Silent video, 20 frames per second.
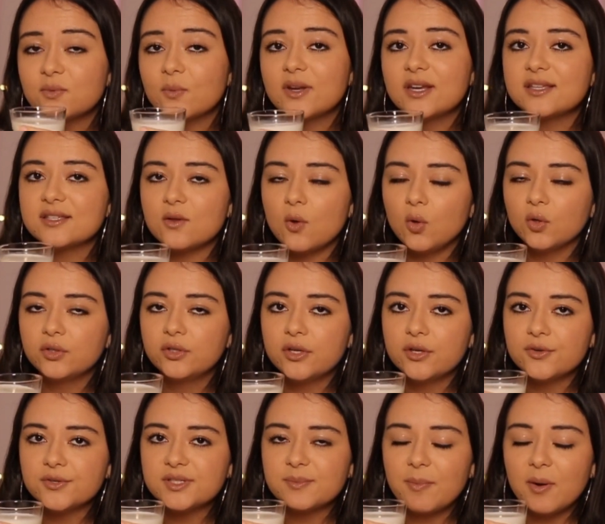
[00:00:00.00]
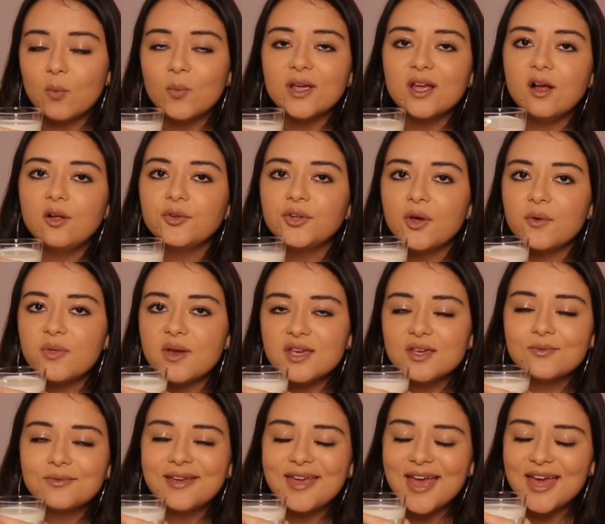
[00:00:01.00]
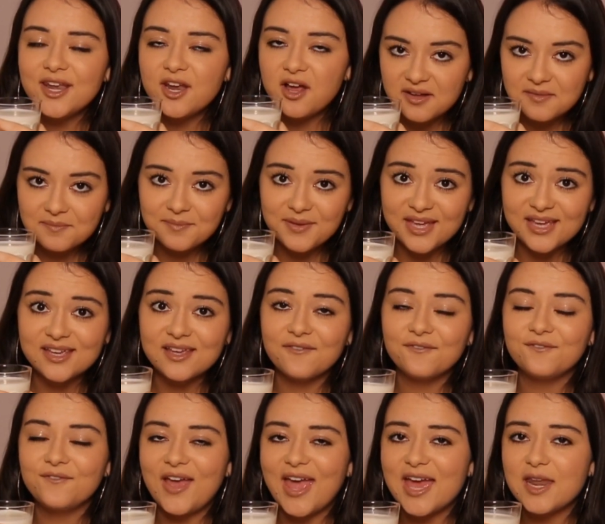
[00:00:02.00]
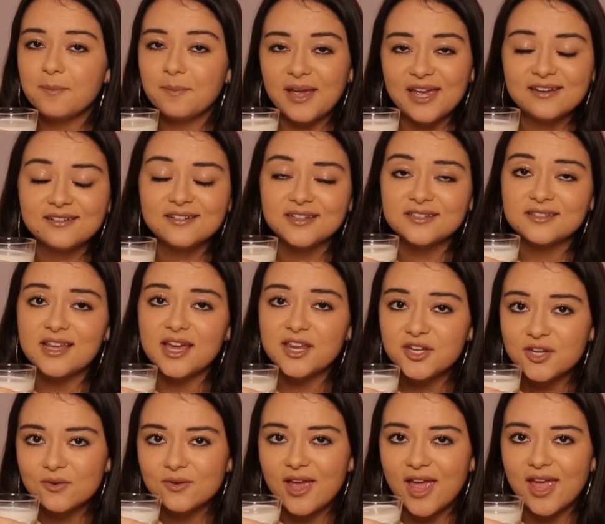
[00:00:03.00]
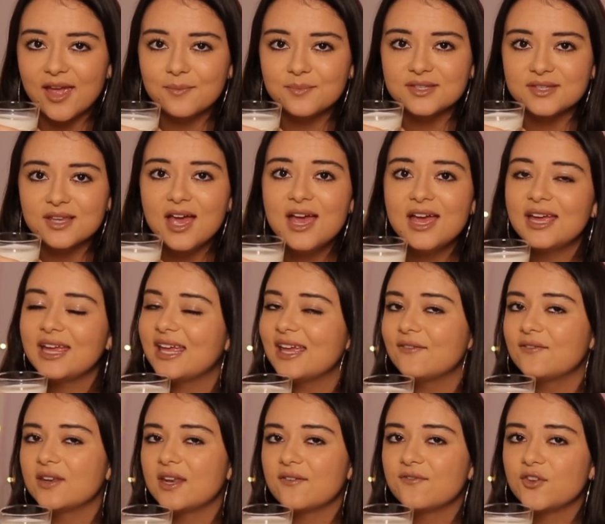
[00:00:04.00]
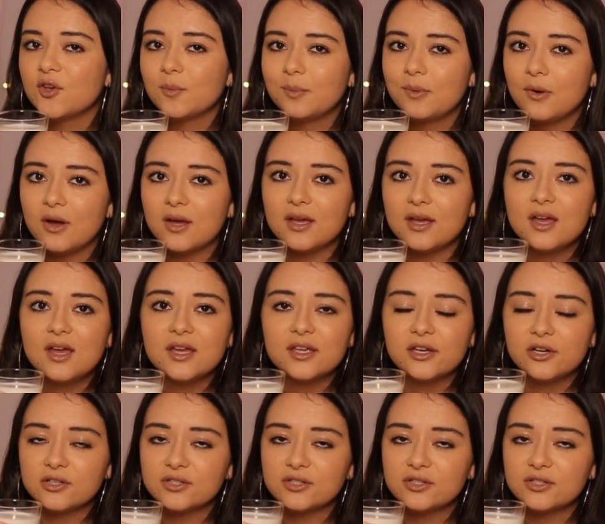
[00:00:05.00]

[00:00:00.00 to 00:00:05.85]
one is old news, but we all know that you cannot make fan-made Nintendo games even if you put your